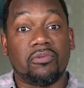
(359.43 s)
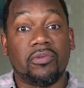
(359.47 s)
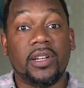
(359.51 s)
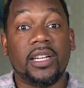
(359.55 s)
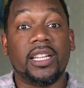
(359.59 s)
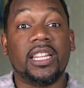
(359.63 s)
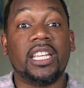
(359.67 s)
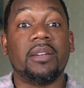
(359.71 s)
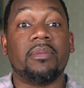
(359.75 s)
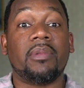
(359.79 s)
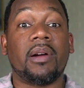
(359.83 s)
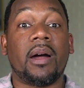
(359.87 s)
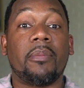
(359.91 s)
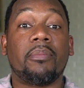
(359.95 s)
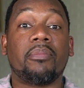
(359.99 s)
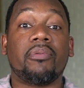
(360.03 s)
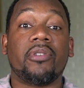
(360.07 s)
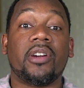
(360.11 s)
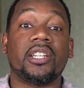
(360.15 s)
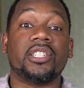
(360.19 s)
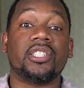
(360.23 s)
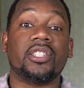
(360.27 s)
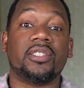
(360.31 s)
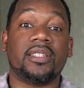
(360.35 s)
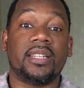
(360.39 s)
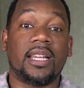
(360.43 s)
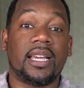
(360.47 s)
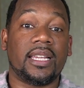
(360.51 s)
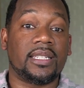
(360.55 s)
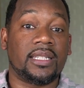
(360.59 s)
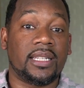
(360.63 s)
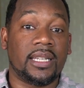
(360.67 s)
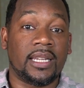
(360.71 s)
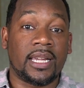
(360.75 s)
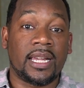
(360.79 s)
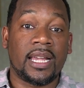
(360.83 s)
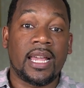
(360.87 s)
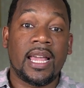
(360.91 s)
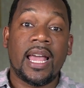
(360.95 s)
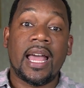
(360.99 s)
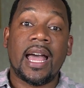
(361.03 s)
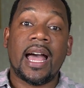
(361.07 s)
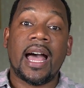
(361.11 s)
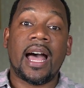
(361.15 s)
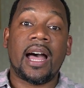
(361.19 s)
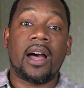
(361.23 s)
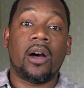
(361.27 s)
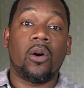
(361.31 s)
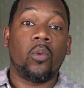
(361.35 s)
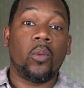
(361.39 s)
really about pressure testing
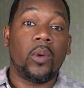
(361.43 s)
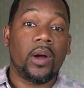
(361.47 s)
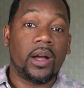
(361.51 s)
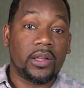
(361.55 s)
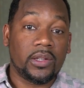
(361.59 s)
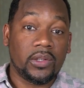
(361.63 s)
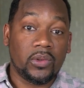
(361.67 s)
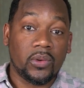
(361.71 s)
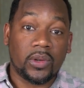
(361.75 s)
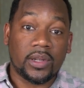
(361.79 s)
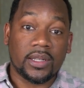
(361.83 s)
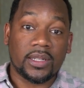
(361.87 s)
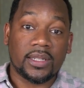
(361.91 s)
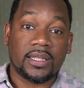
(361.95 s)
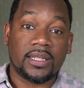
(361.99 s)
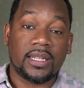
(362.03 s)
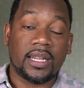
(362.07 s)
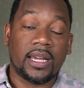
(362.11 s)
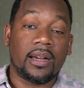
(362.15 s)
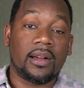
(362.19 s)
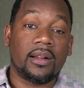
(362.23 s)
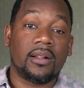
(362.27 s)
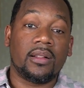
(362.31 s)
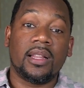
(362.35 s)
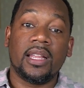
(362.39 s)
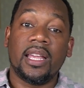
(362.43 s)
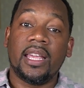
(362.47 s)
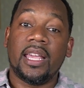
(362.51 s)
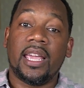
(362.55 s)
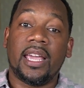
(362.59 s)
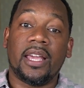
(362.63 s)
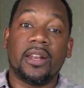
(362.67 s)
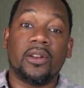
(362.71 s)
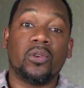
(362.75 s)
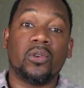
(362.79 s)
how well you can sell and